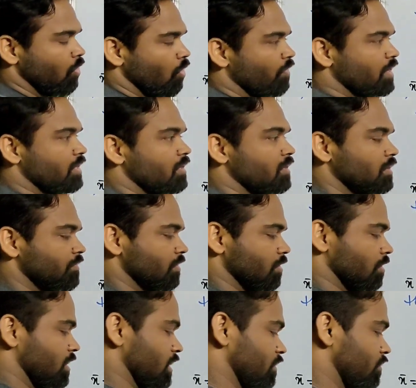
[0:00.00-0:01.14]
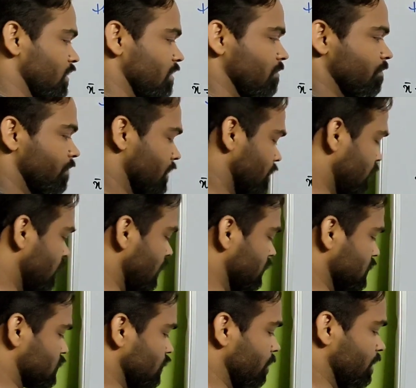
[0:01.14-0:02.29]
Over here, if you look carefully, we got
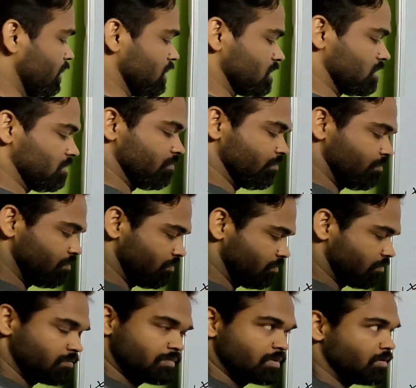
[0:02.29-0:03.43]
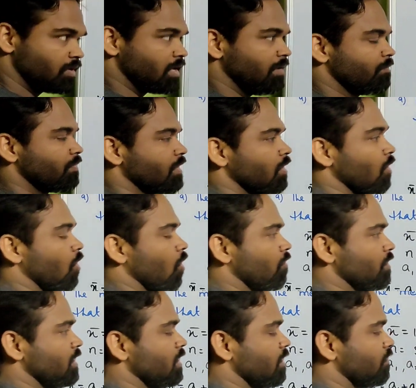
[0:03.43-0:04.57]
this. Remember this. Okay.
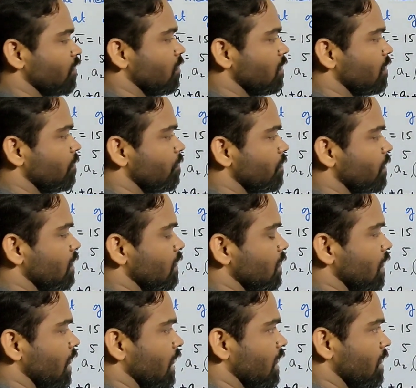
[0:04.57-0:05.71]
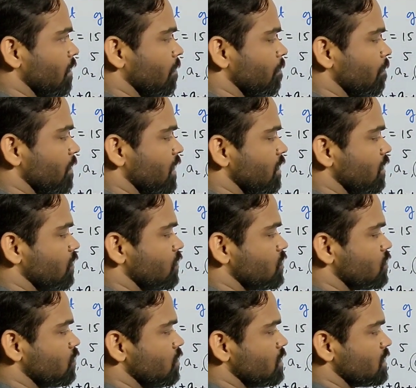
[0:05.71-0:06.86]
Over here, if you look, again, mean equals
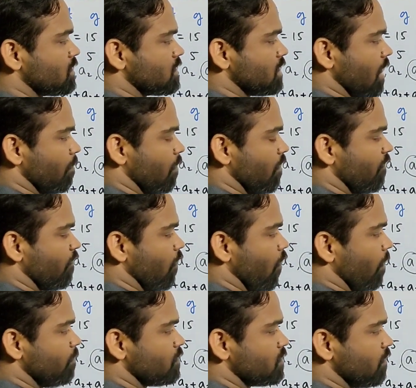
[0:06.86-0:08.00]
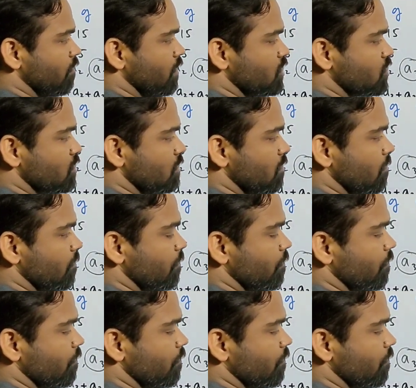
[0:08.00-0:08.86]
to sum of observation